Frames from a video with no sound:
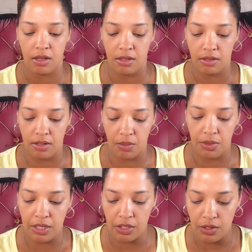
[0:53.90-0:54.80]
So we're
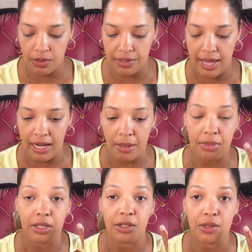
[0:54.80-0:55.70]
gonna use that. I'm
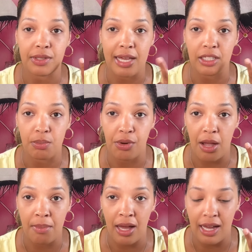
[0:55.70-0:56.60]
gonna use that to
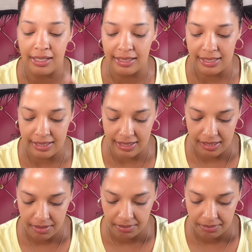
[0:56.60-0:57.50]
prime my eyelids.
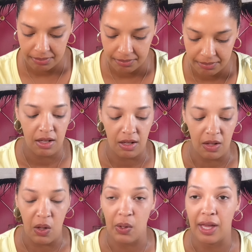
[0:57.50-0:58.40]

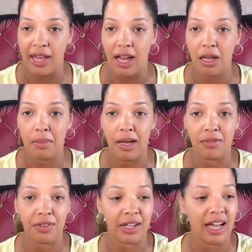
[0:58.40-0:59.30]
Okay, I about
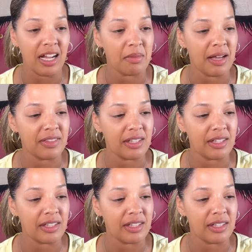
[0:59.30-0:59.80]
forgot about